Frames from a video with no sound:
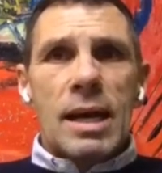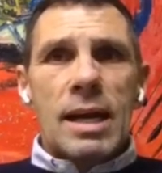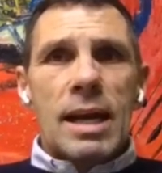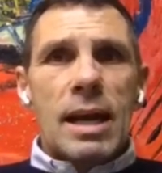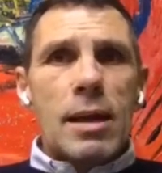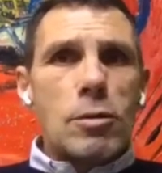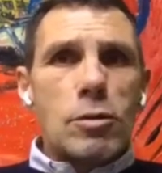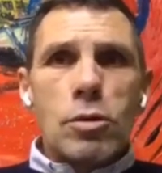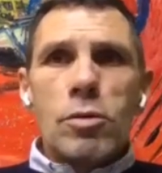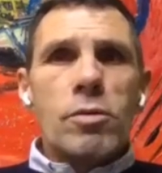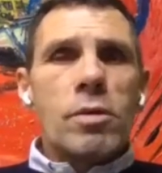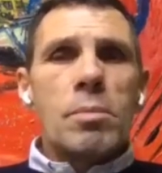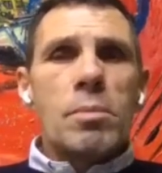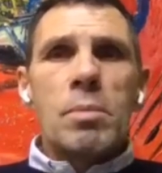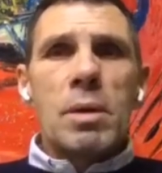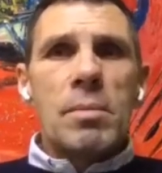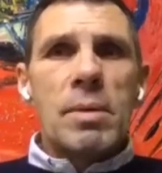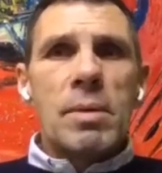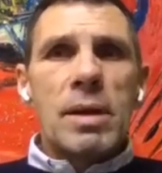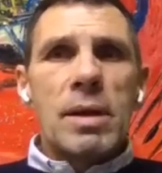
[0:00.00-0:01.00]
And I don't
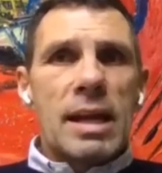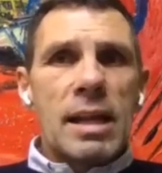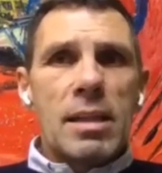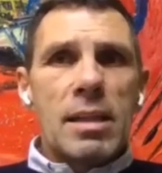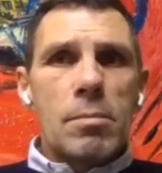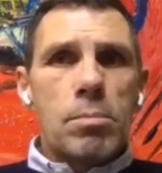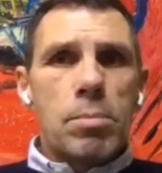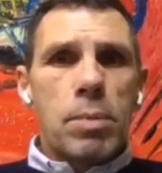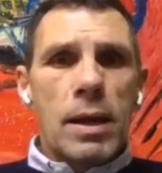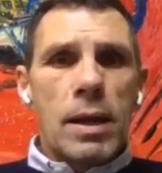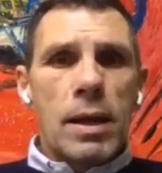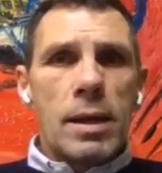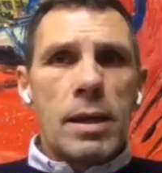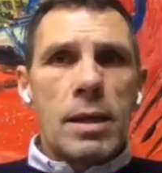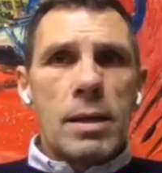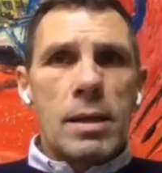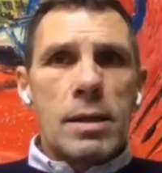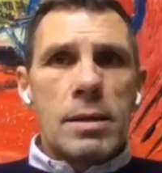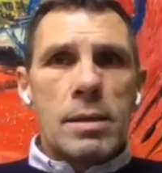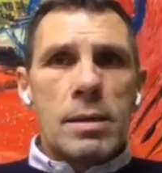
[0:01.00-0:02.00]
remember another
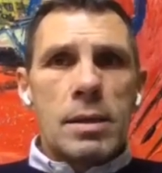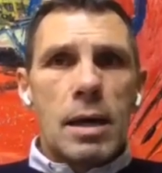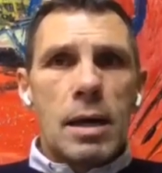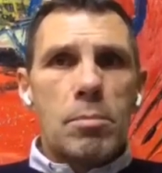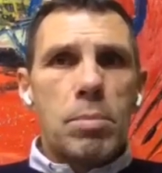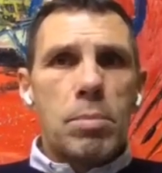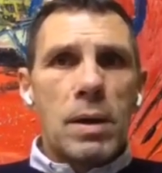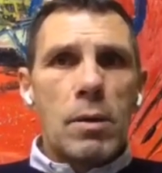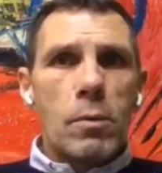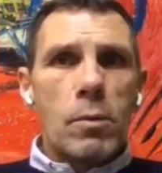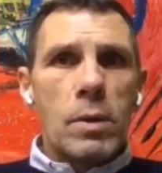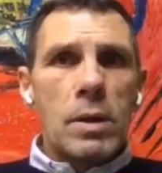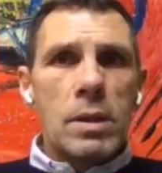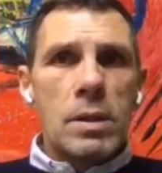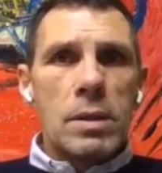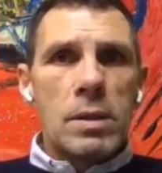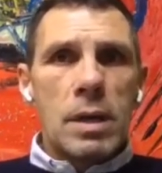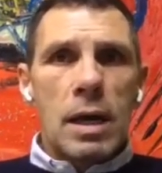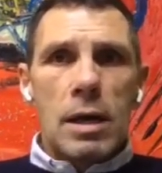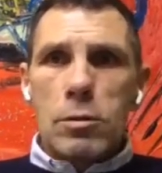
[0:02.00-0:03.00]
player I play
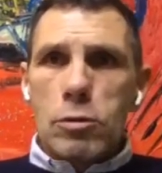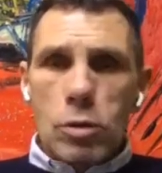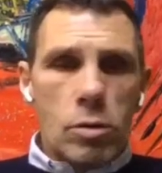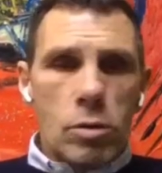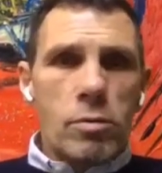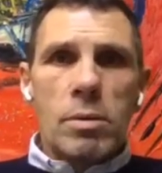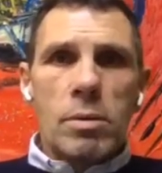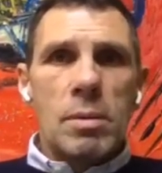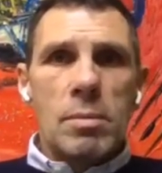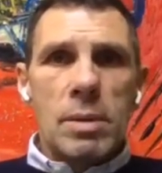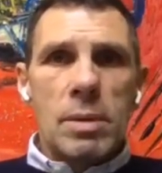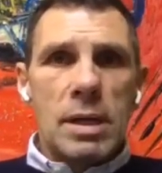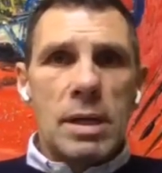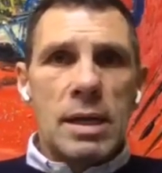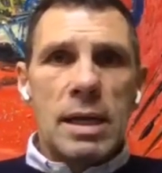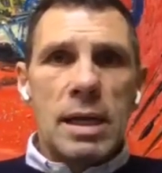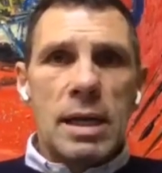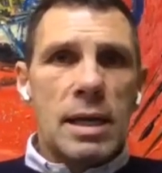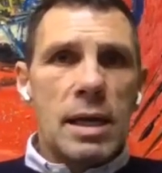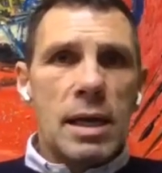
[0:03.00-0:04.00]
with. I don't
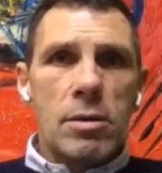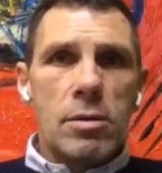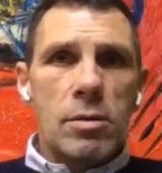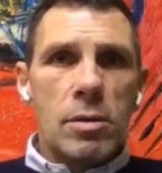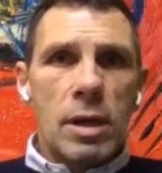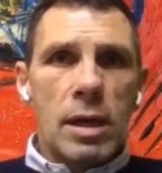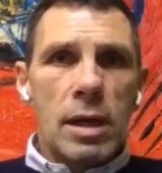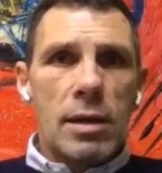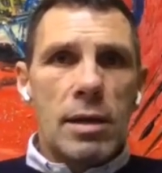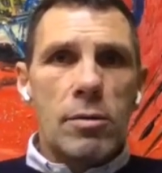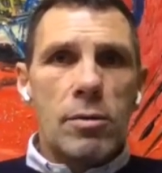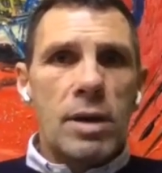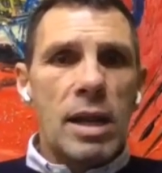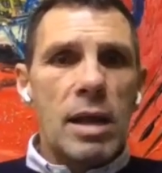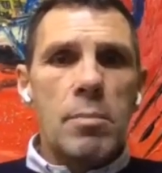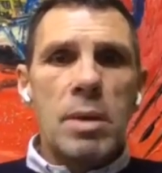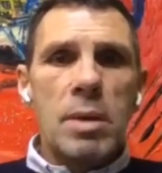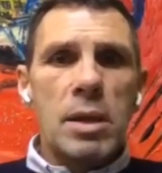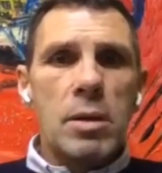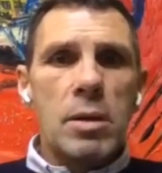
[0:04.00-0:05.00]
remember, and I cannot
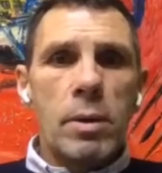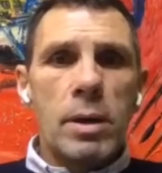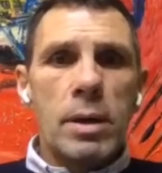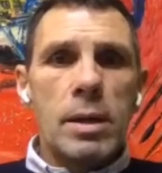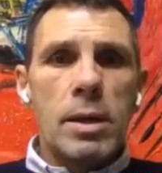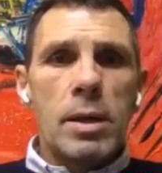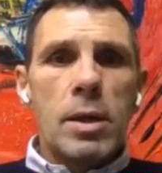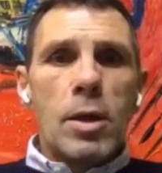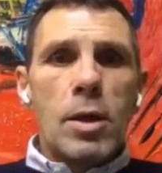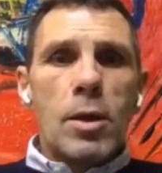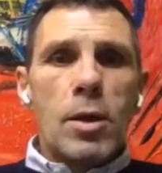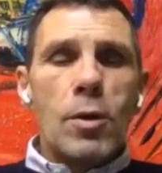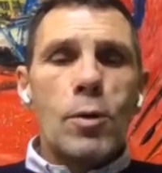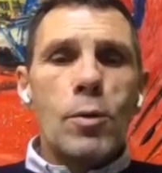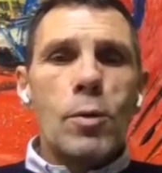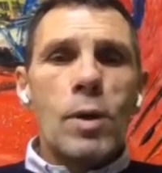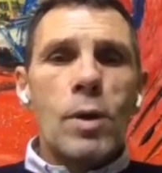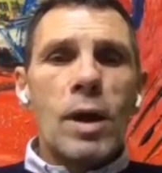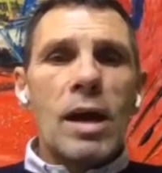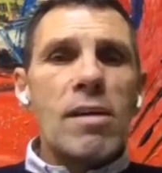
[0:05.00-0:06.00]
name anyone
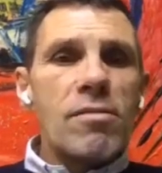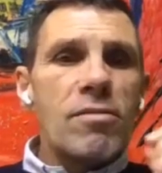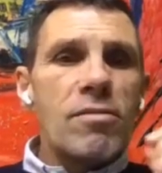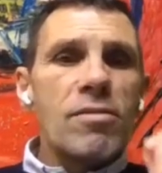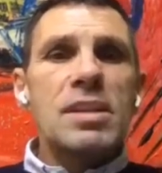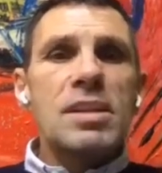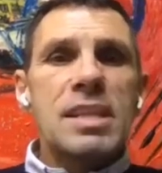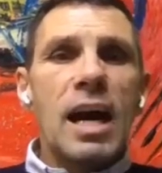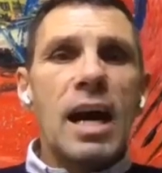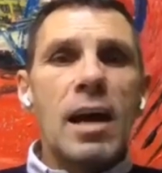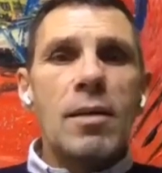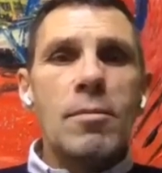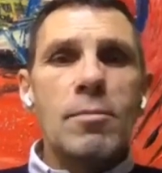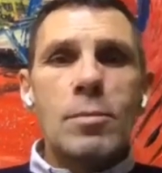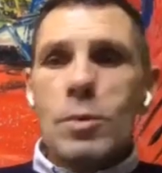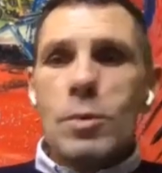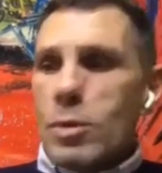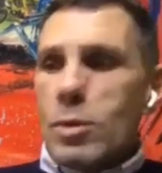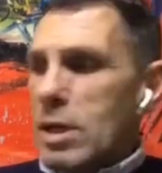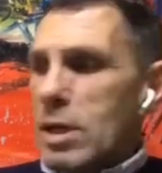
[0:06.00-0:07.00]
who every
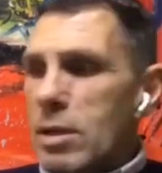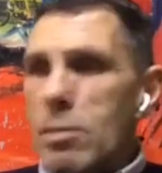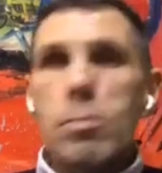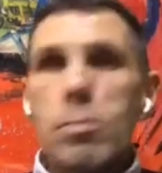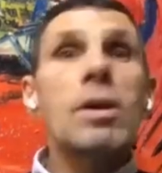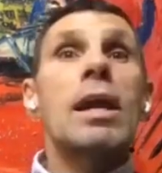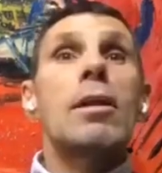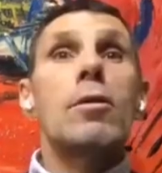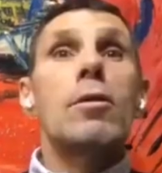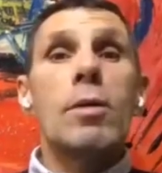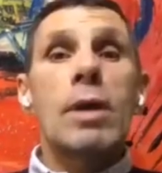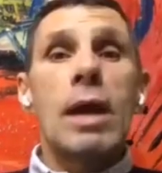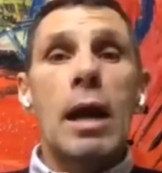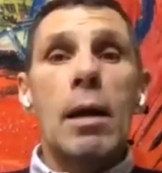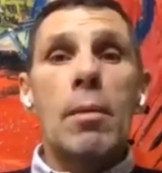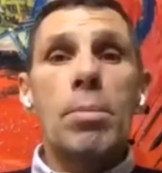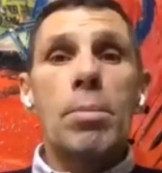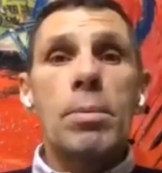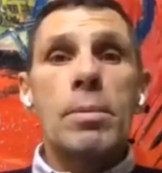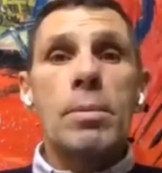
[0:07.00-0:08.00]
time you get the ball and
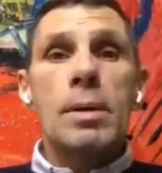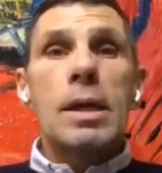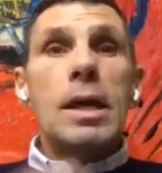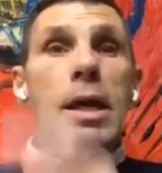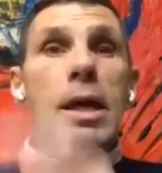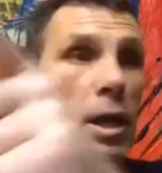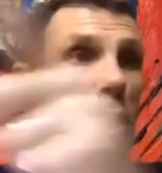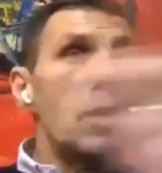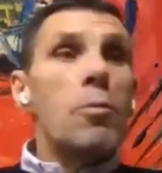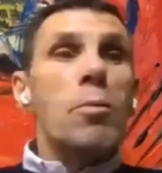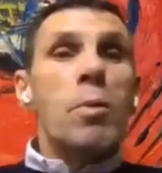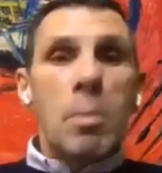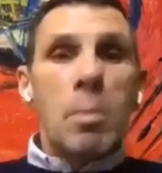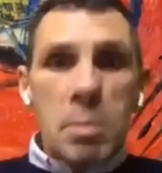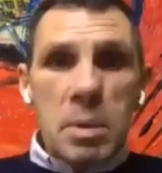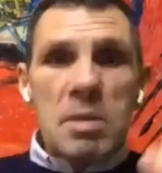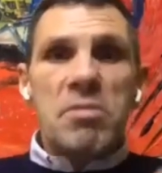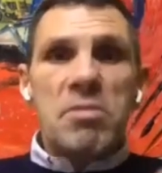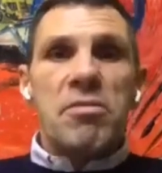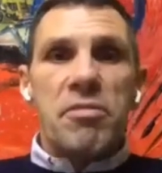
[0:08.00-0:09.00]
look up, he
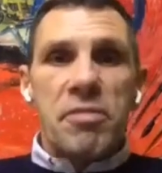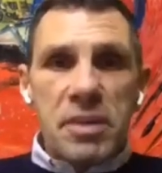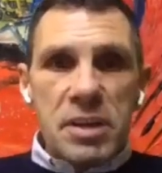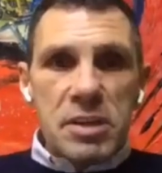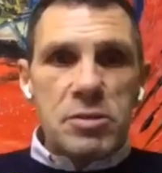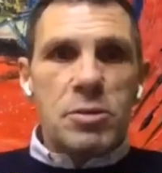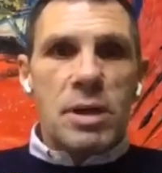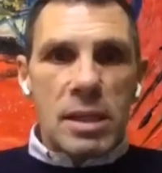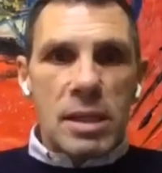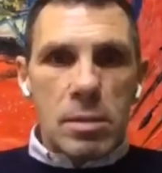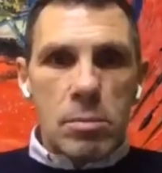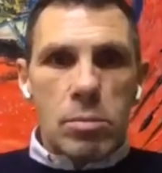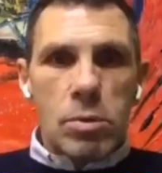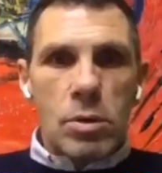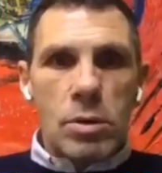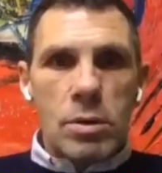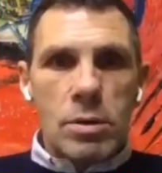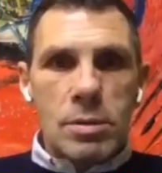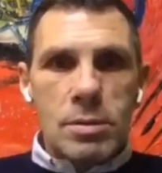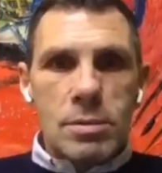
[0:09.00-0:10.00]
would be free to get the
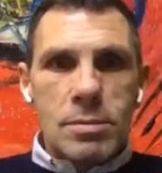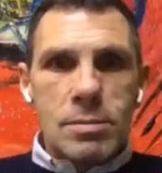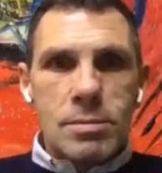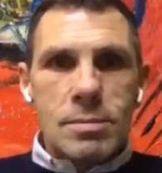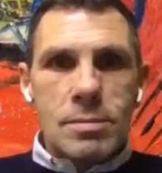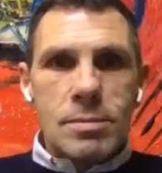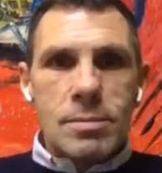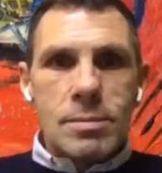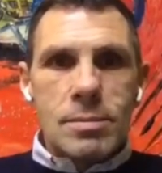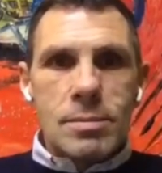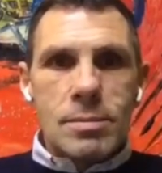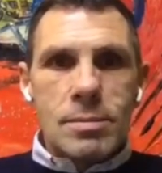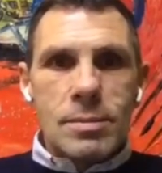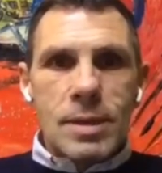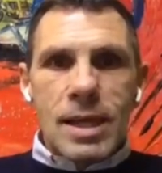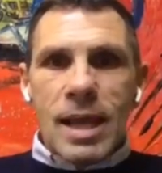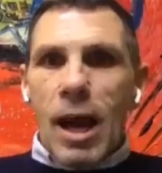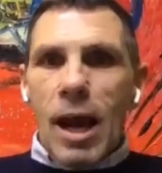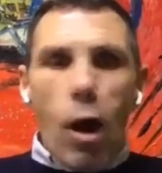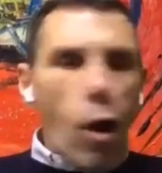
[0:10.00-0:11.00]
ball.
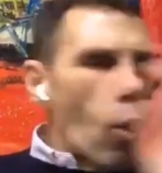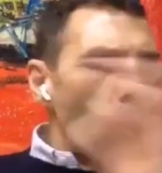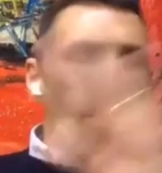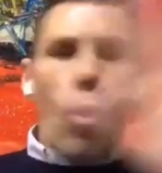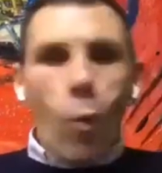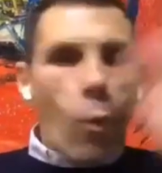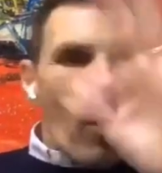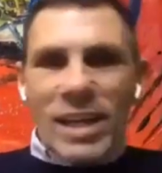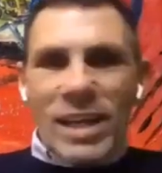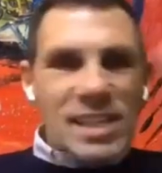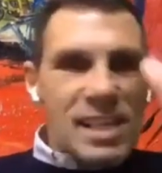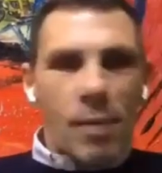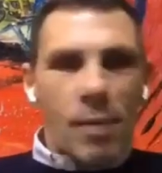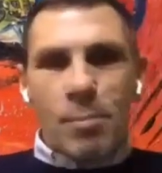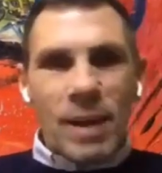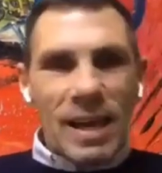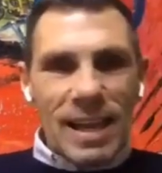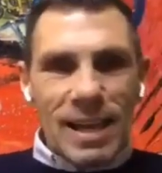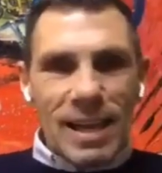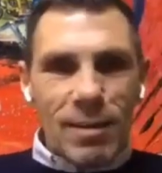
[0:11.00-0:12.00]
Always
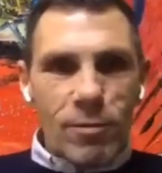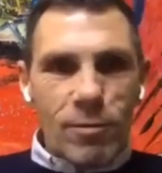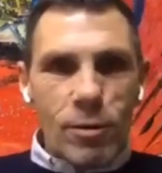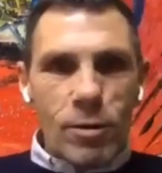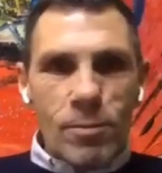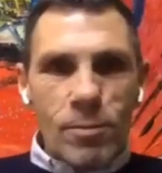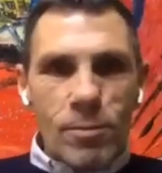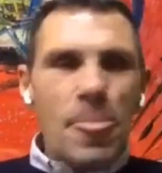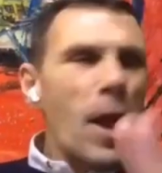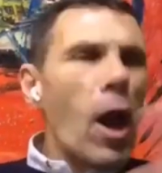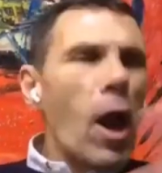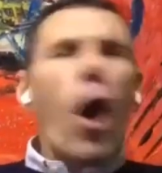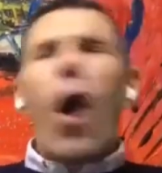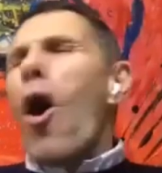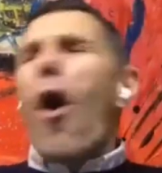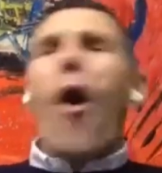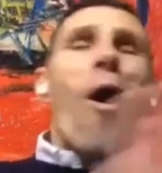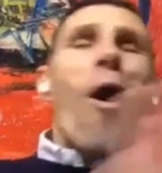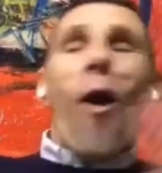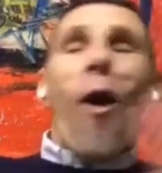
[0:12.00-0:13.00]
available.
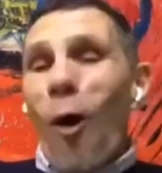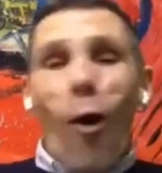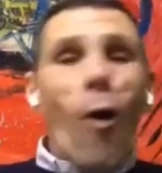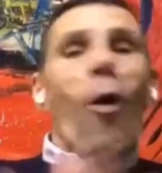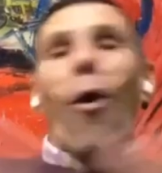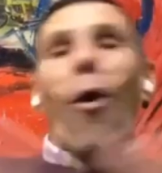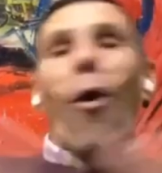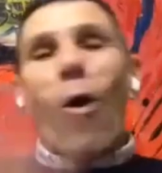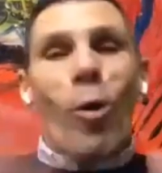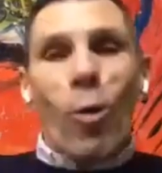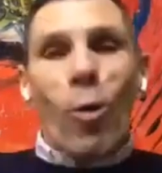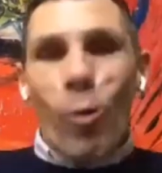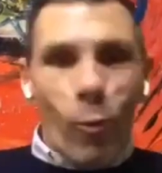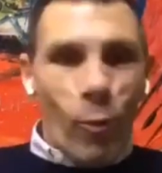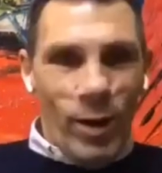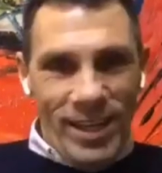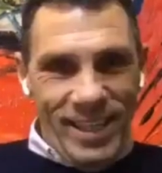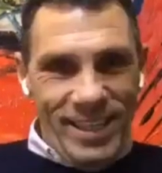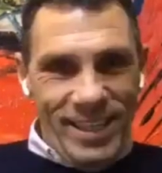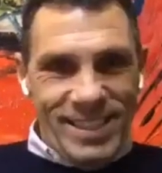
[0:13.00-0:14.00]

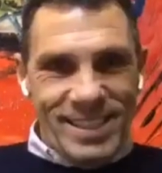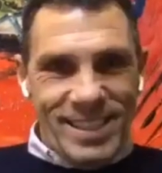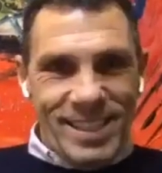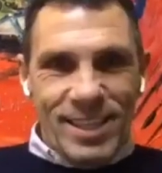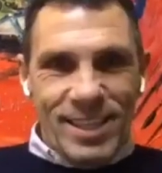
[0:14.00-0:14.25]
Always.